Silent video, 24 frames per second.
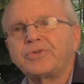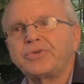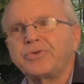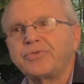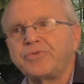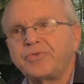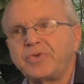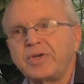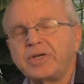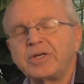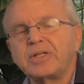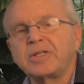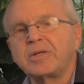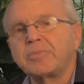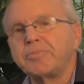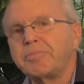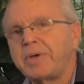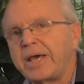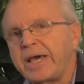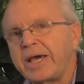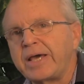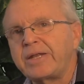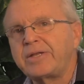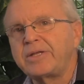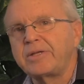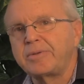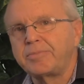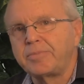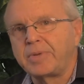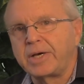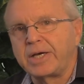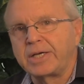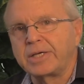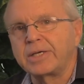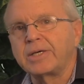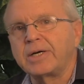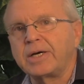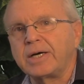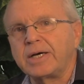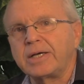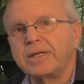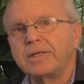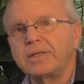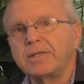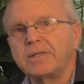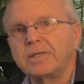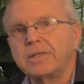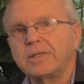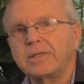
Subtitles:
to feel abandoned by God